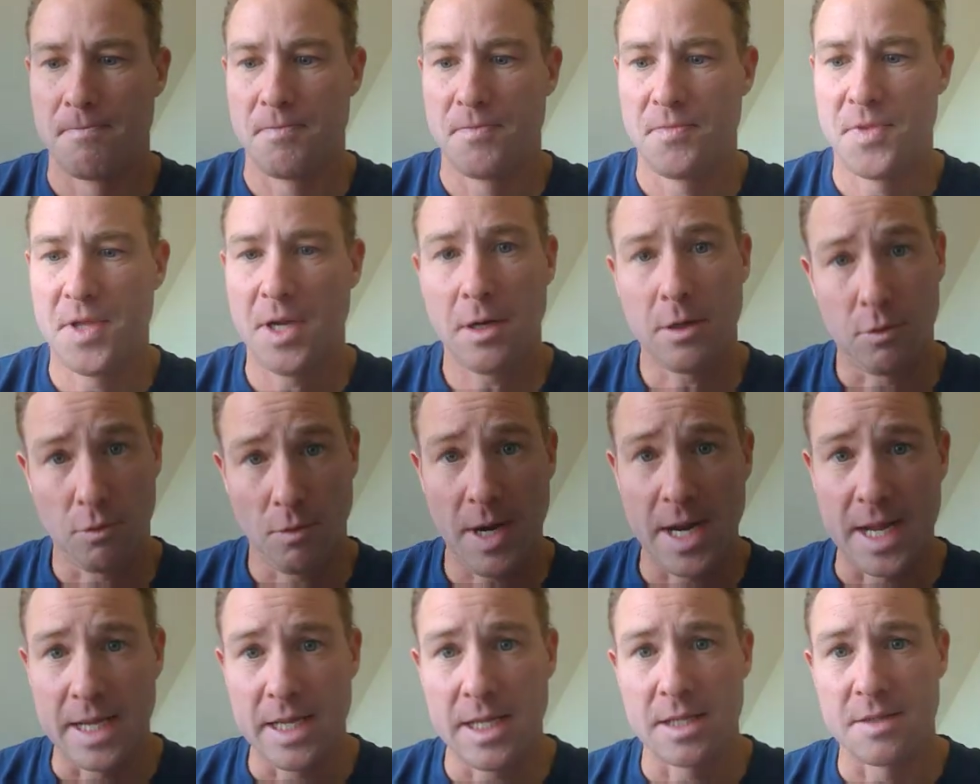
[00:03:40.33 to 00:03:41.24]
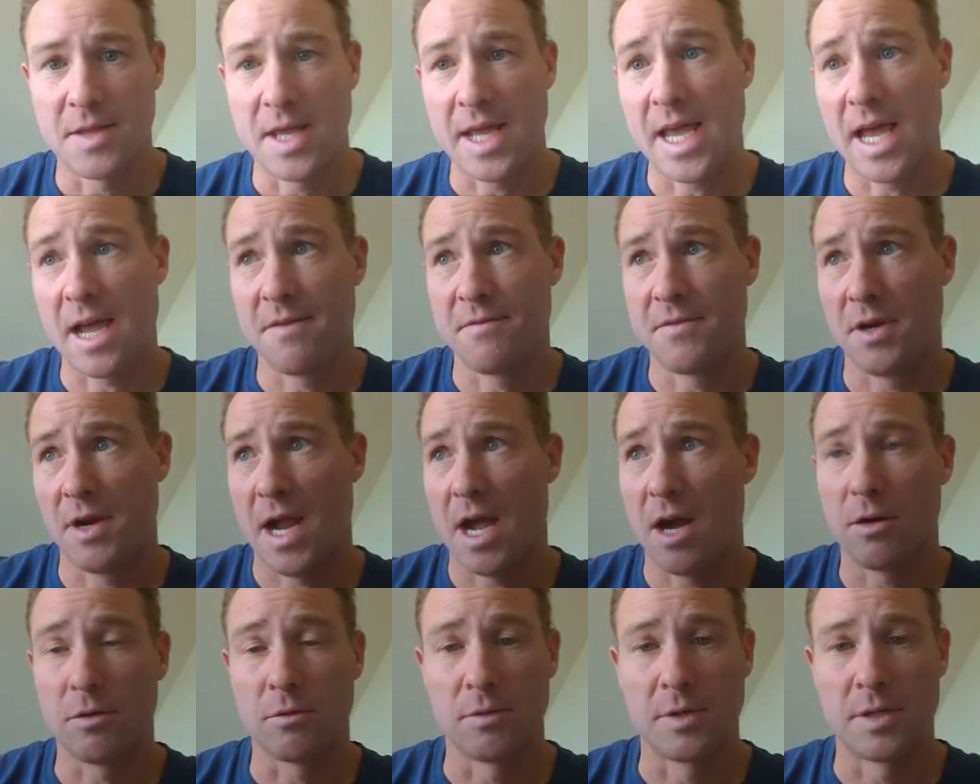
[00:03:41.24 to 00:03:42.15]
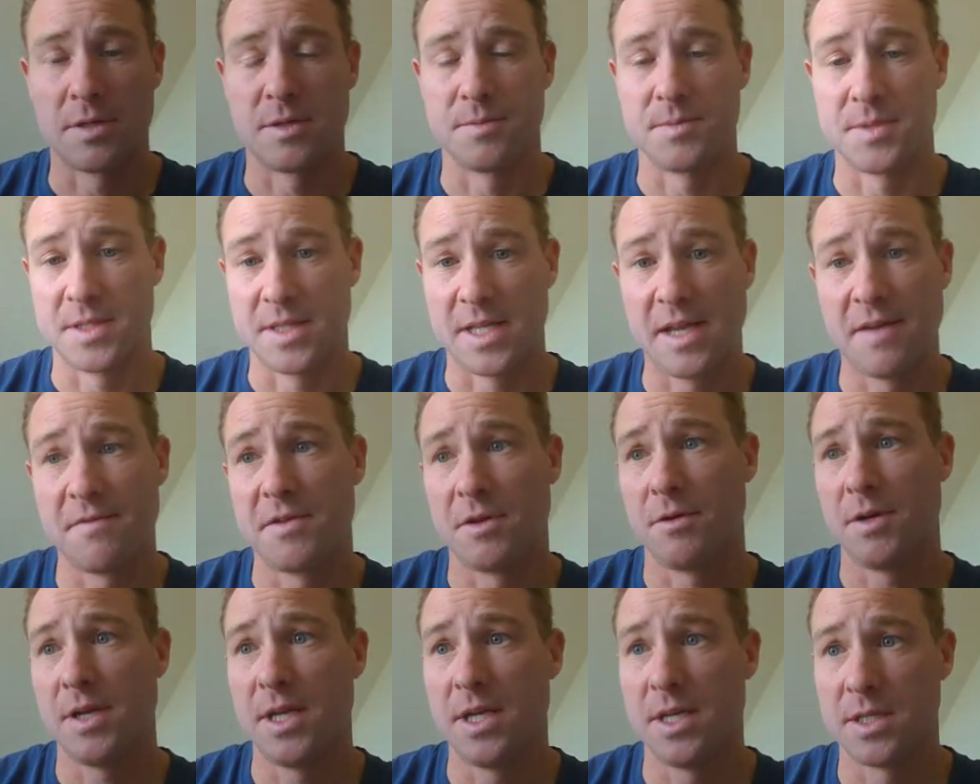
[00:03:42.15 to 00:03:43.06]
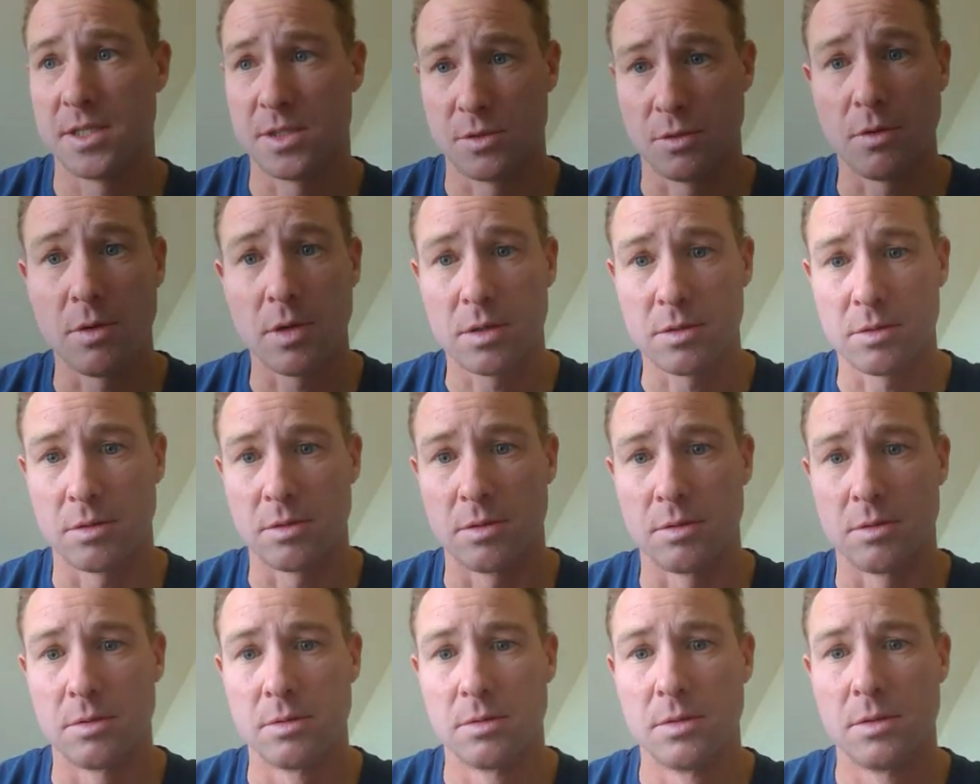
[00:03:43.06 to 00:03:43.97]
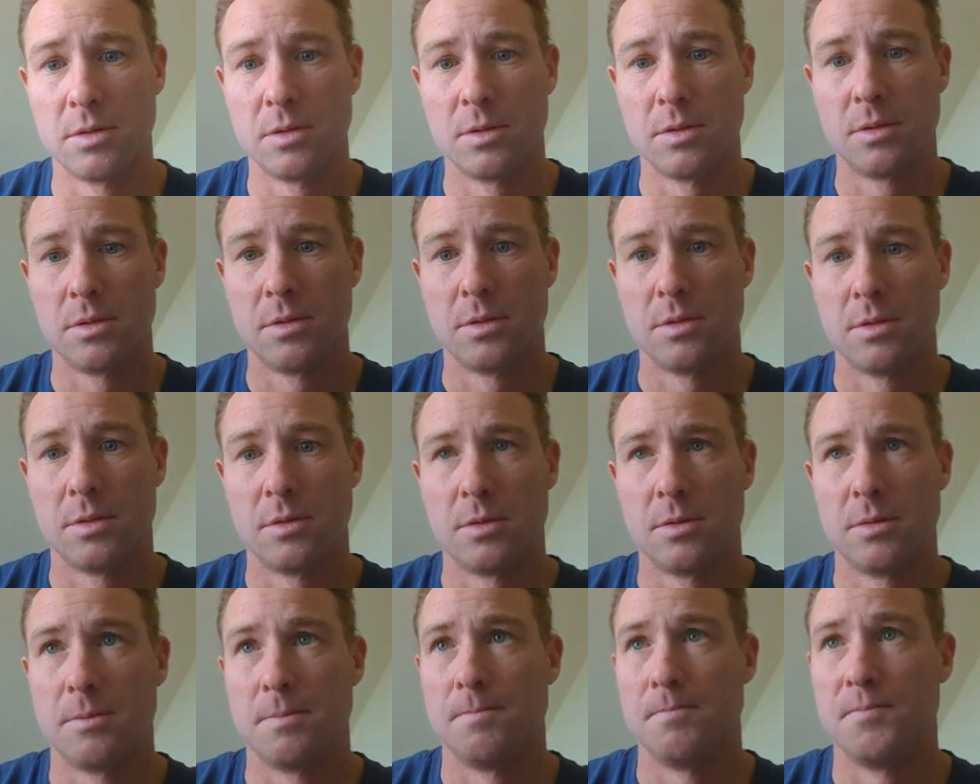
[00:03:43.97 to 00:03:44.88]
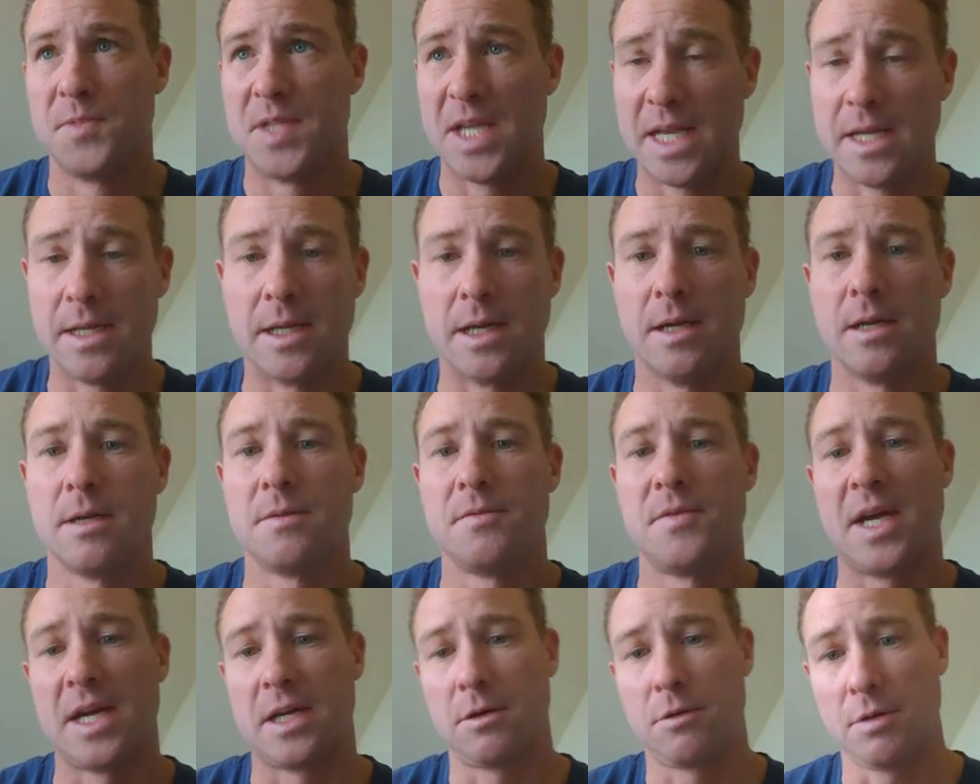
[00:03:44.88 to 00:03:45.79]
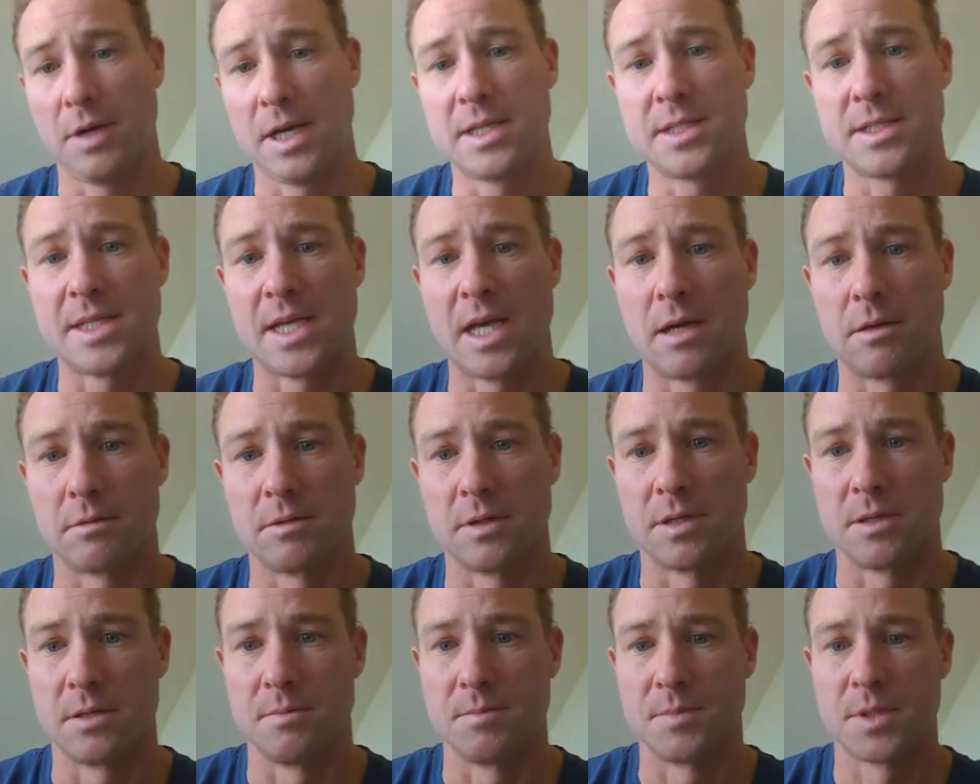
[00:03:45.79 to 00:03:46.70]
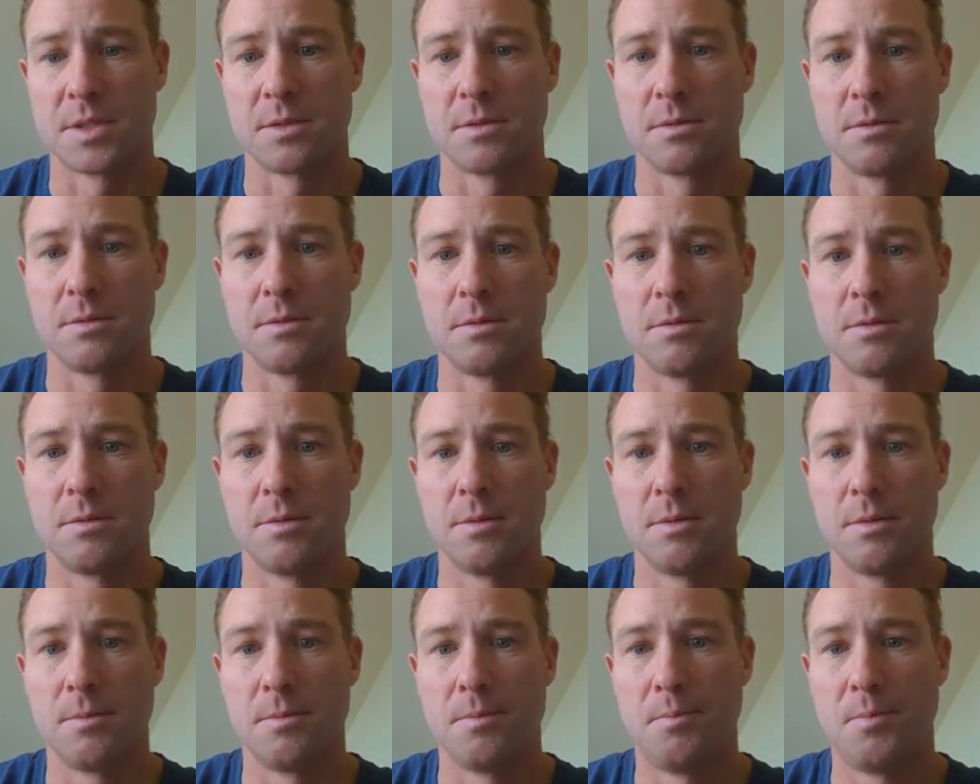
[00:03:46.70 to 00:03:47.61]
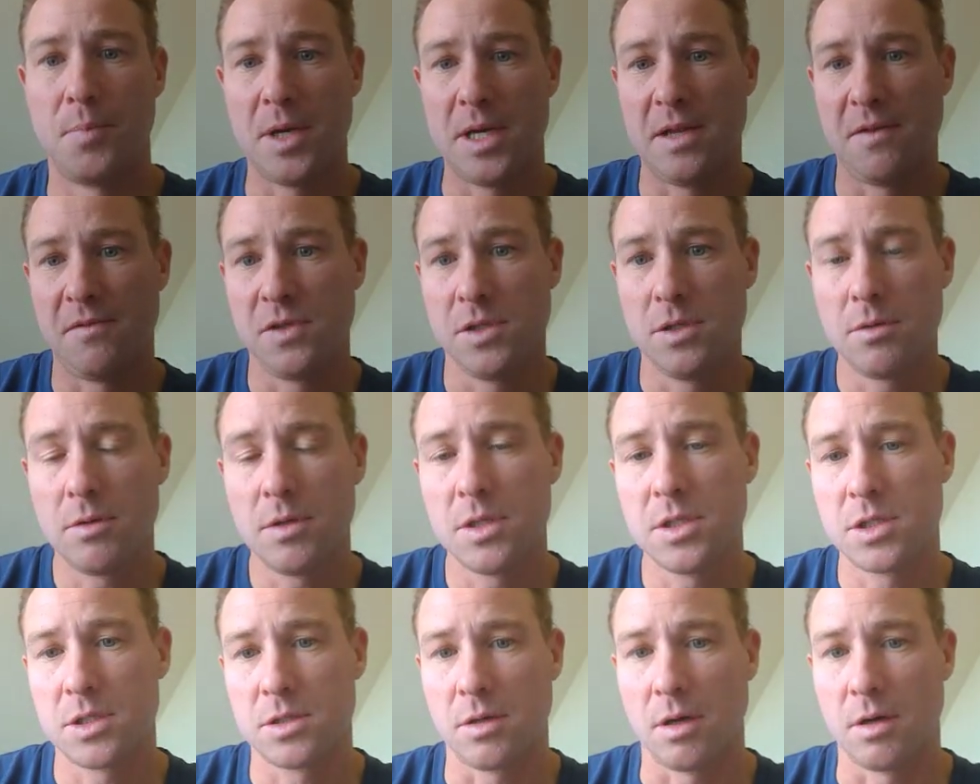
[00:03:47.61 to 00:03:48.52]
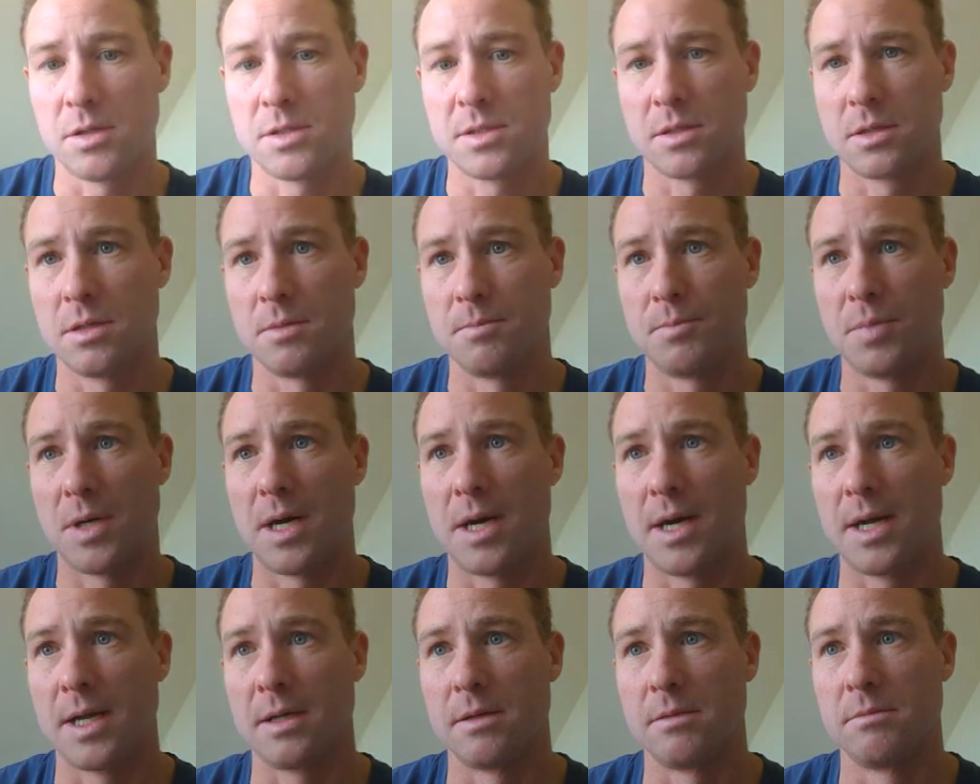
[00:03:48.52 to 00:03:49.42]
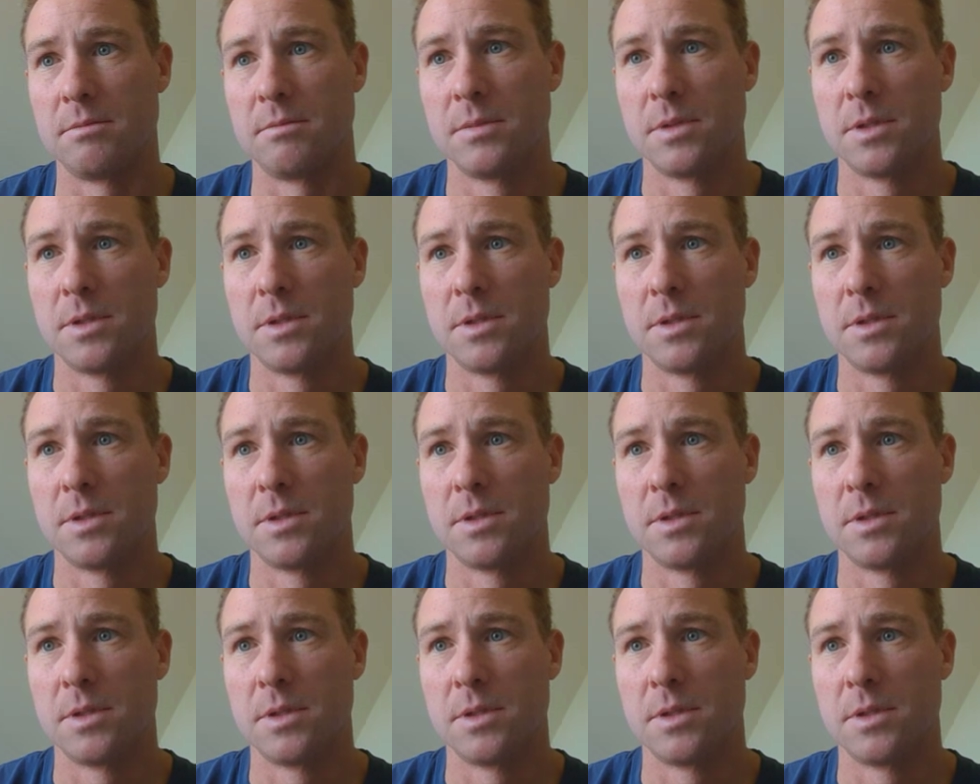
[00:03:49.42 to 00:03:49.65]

they're great, and they have their algorithms, and they have their historical data that creates the algorithms. But if you can start to combine